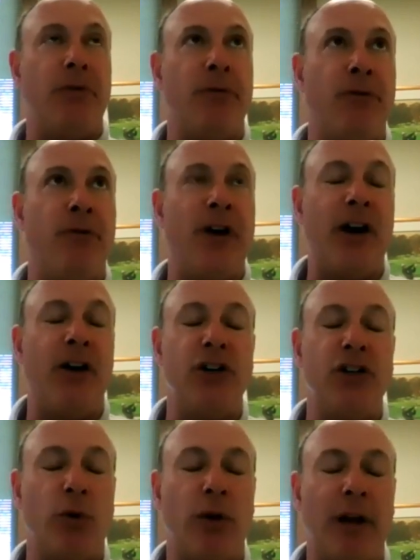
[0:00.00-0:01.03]
very
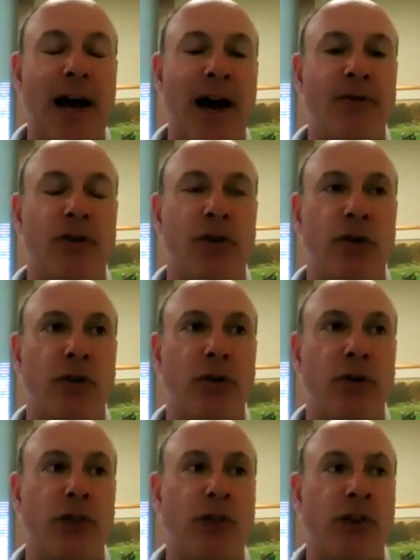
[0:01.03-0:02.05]
shortly after
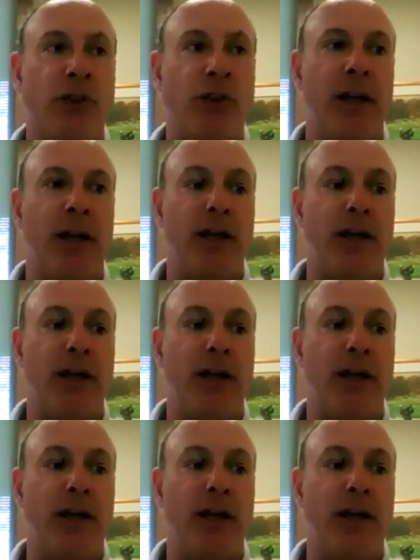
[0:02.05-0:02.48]
the